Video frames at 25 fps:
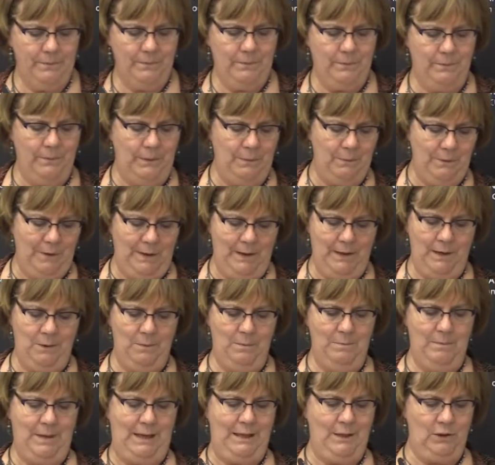we want to
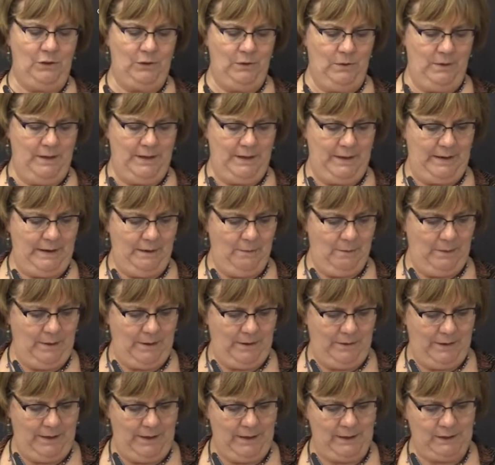make sure that
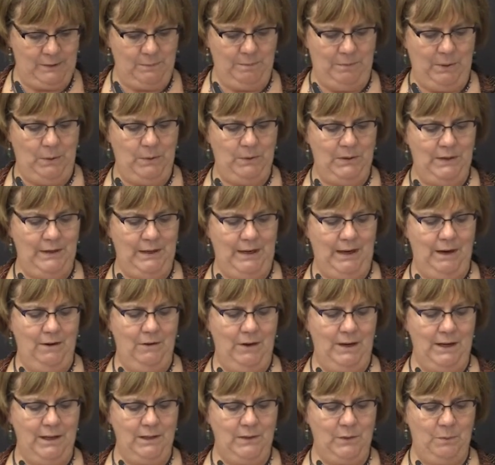we're exposing
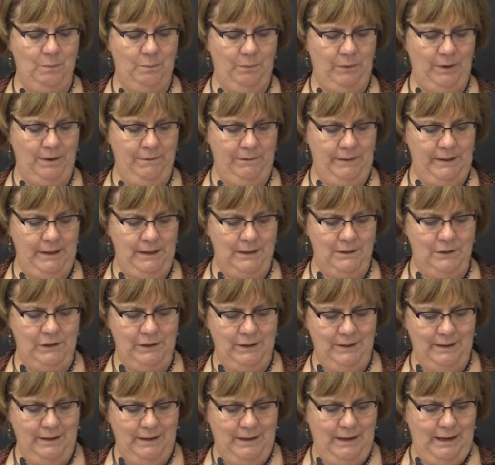areas of privilege,
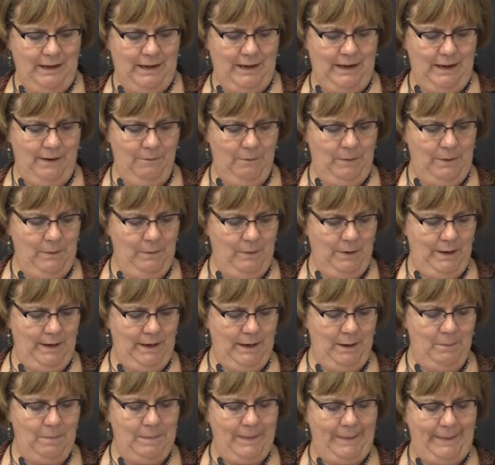and we
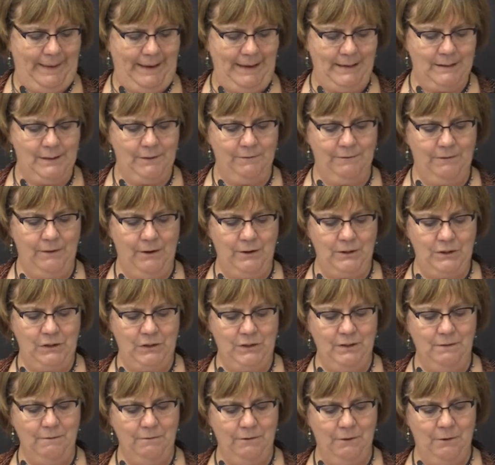want to place
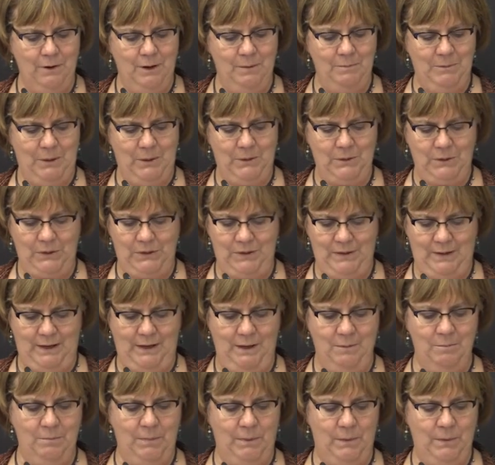first and foremost the
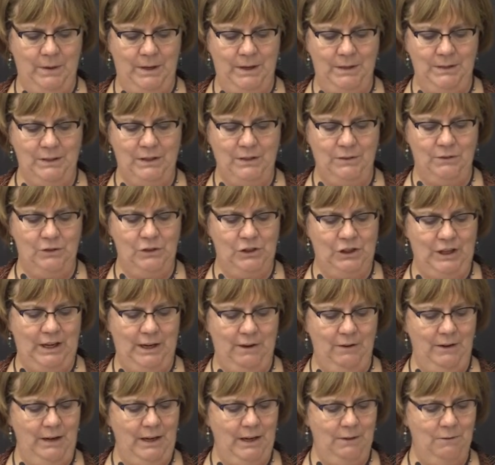importance of
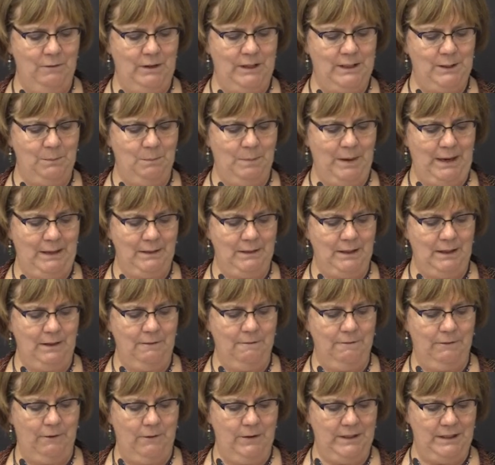sharing and respecting
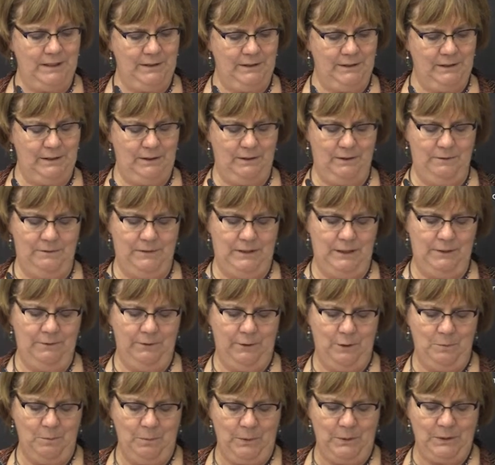voices of
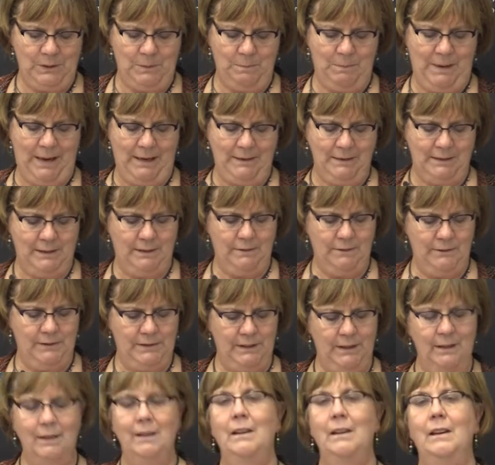different perspectives
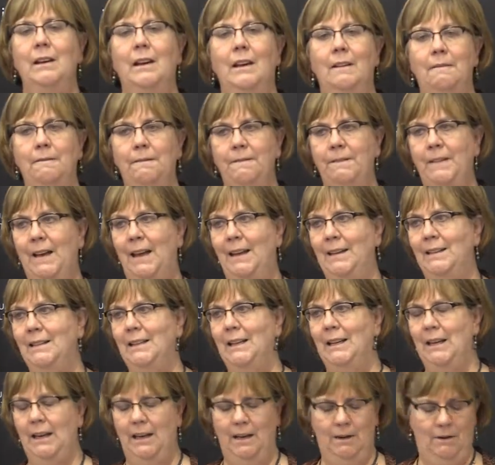and
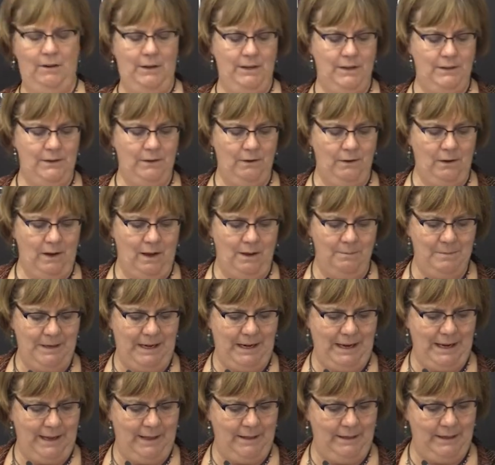finding areas of
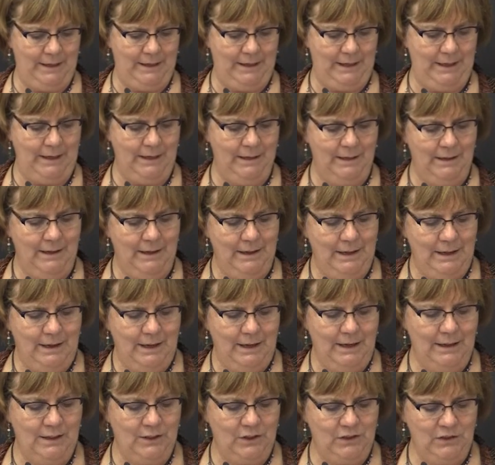commonality.
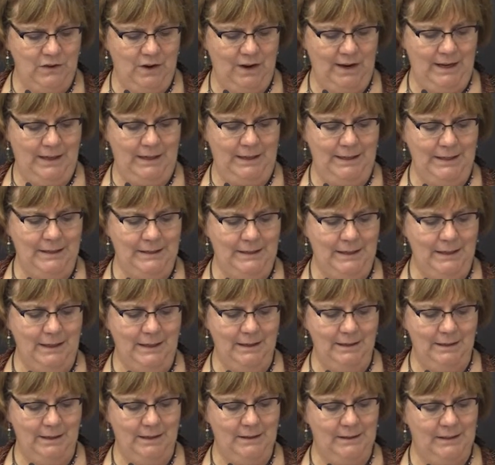It's not
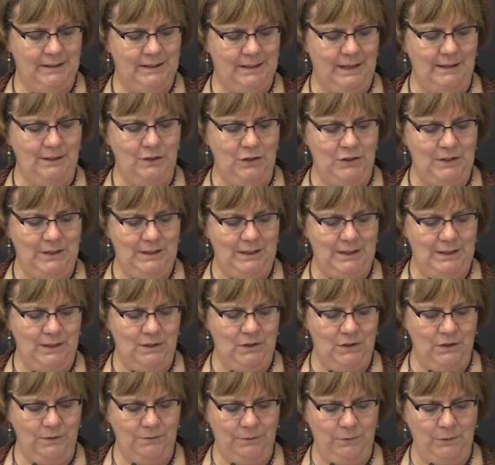easy, and such a
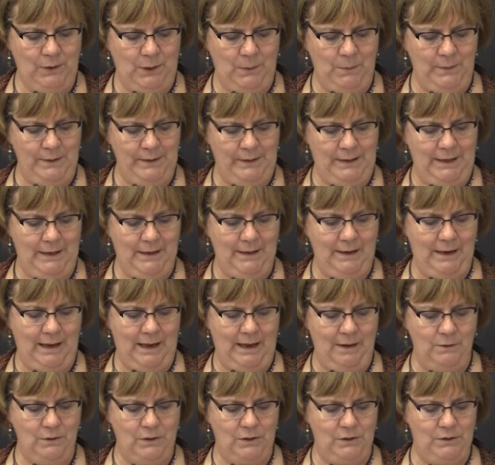teacher frequently
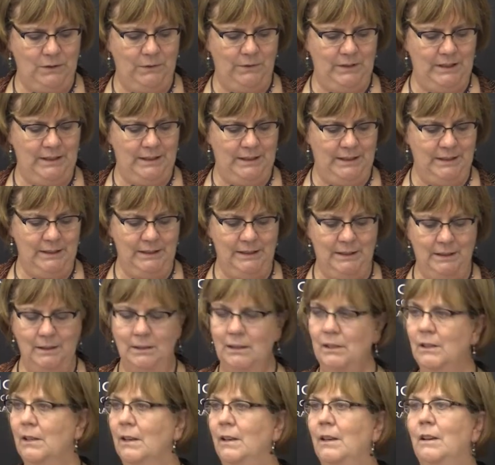encounters
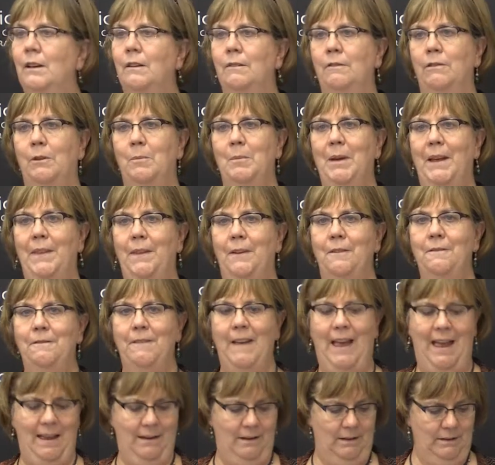resistance from other
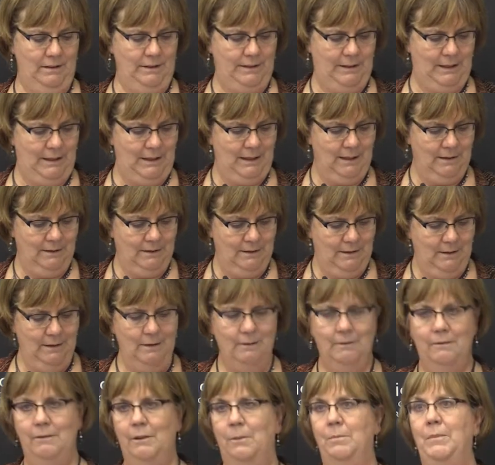faculty,
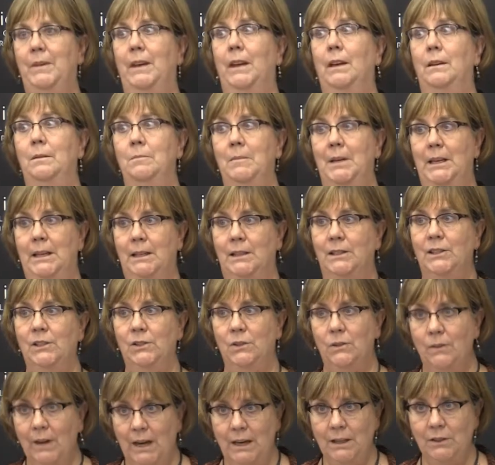from the
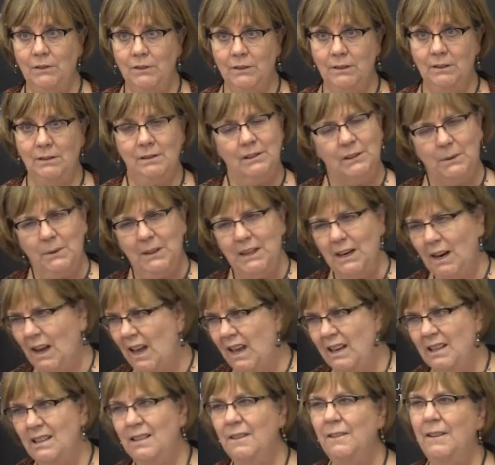administration, so you
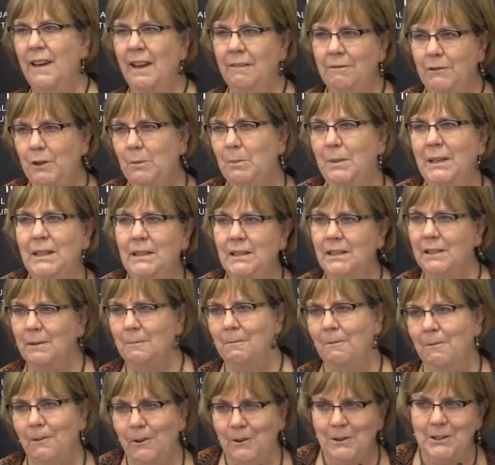kind of have to be
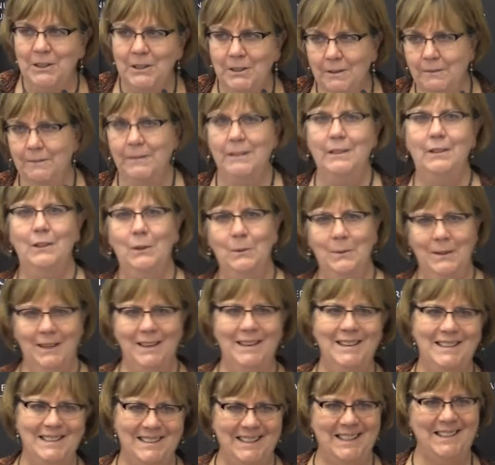subversive in doing
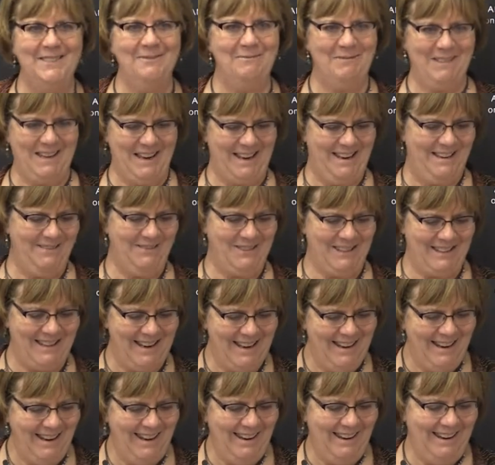it sometimes,
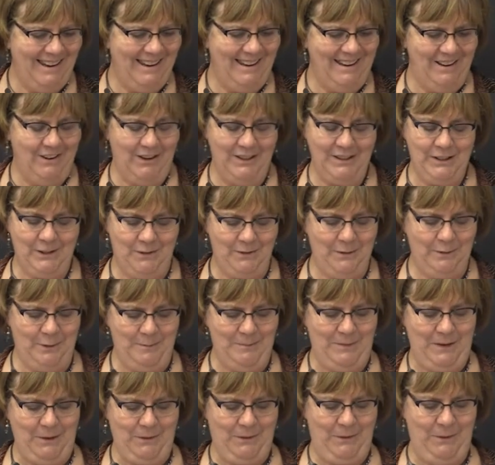and also
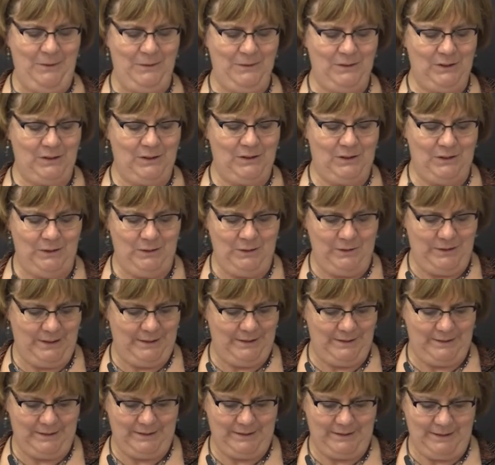from their own
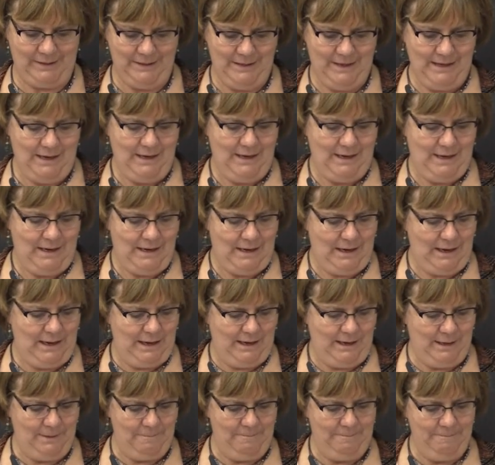students.
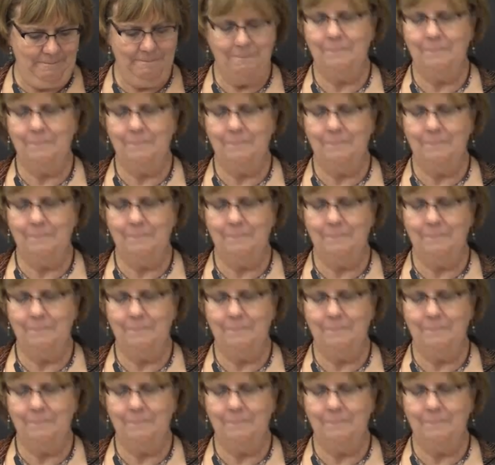Um,